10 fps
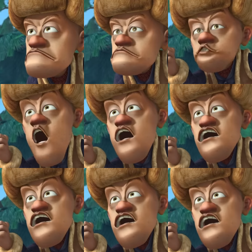
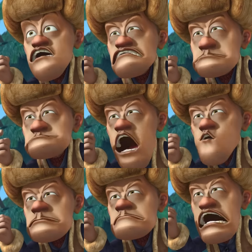So,
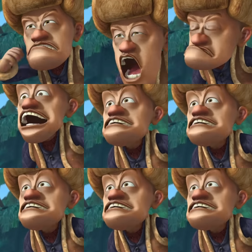where's my secret